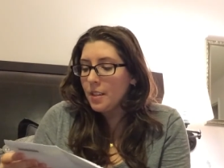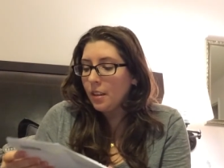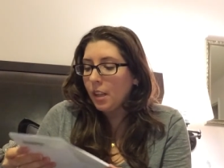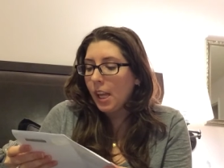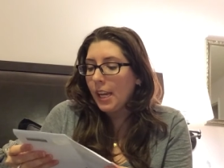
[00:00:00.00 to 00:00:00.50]

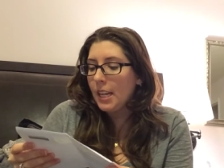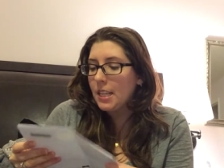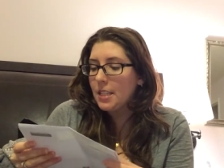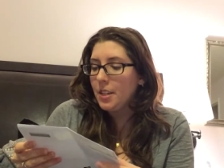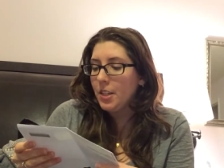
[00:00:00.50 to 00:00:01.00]
your
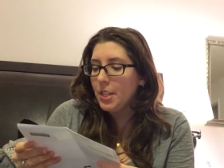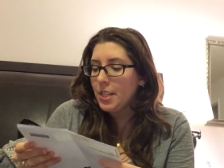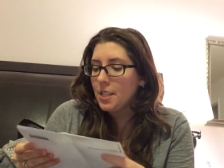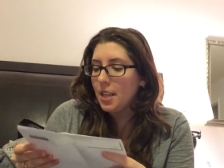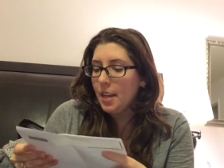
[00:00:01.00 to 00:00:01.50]
likes, and your
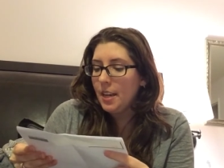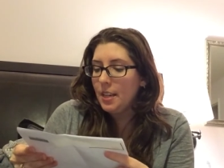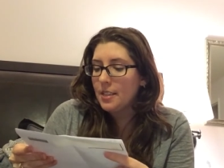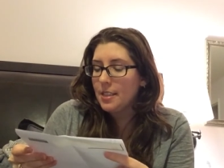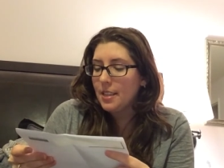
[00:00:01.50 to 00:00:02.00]
dislikes.